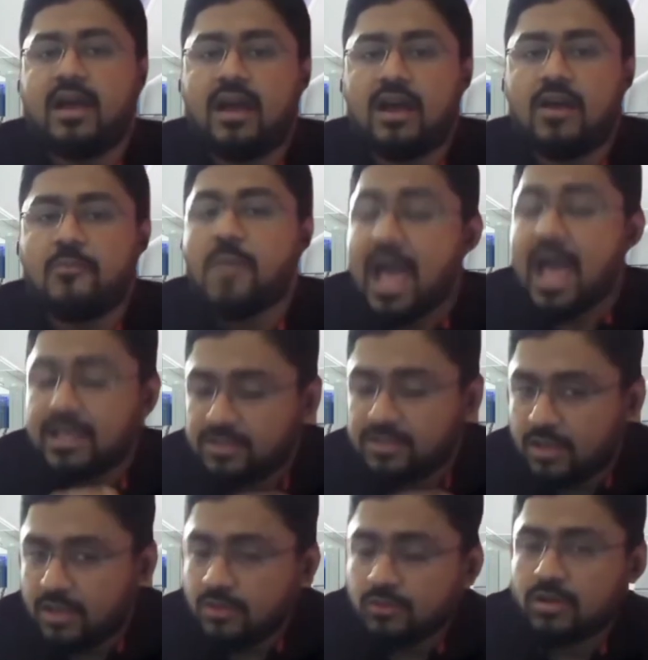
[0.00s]

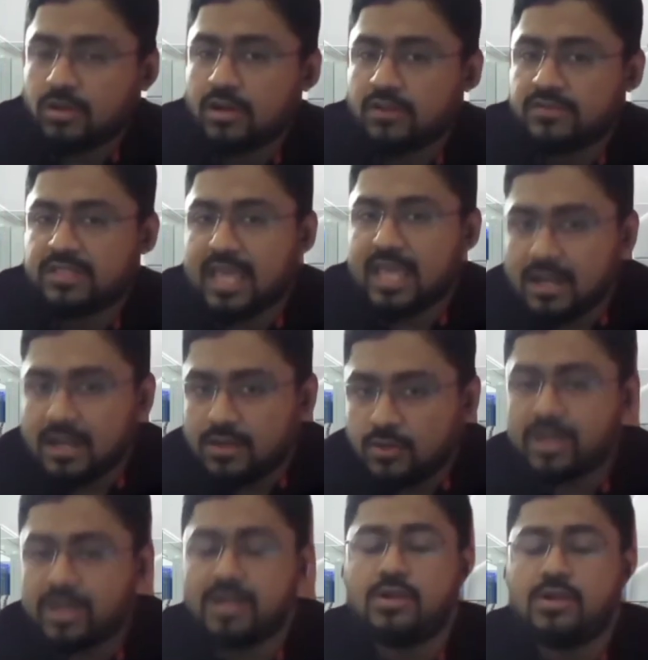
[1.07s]
As you scale,
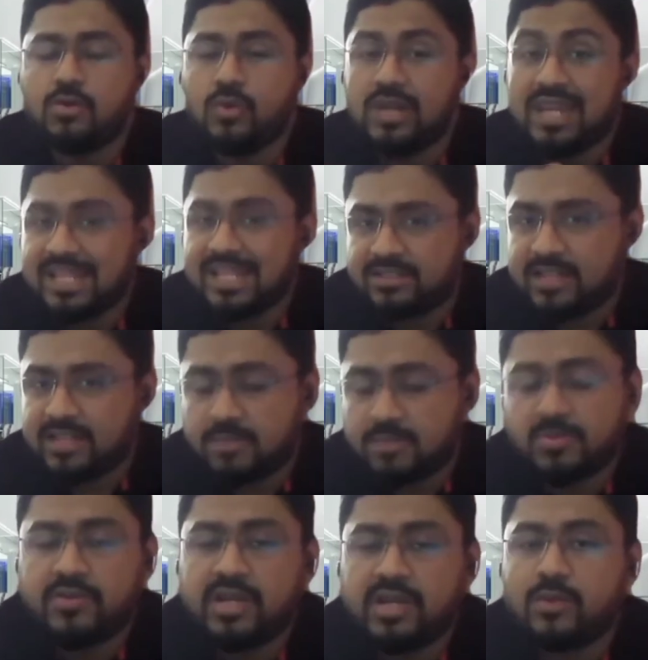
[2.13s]
you get into late stage
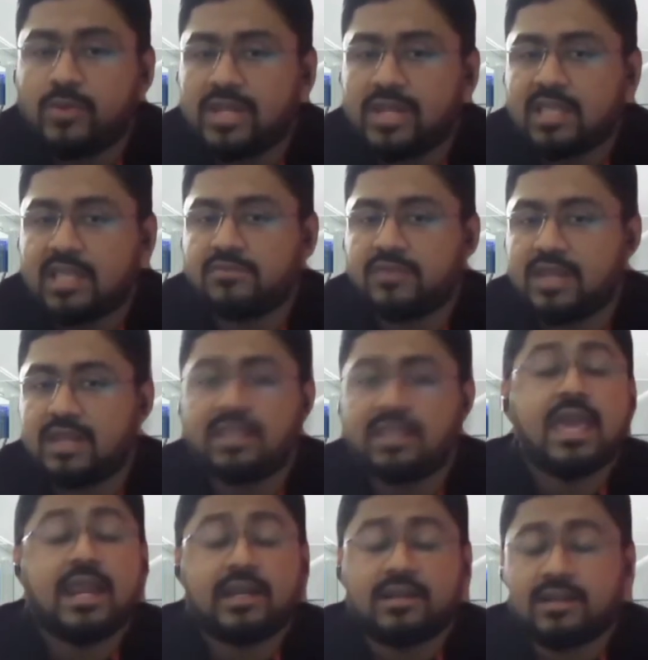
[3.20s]
private equity as well,
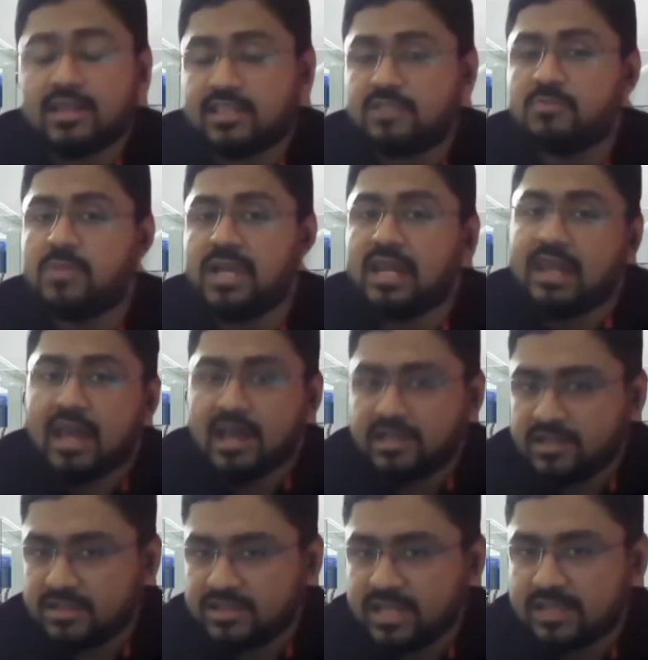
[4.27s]
characterized by
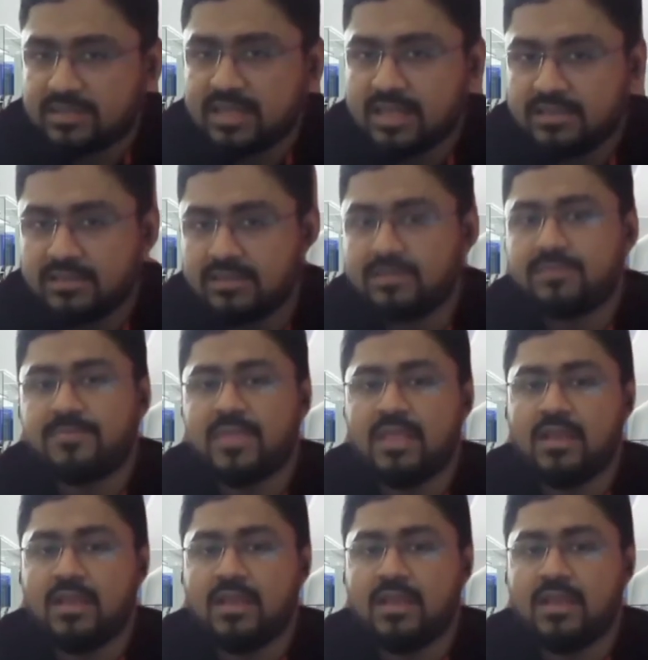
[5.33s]
larger check sizes,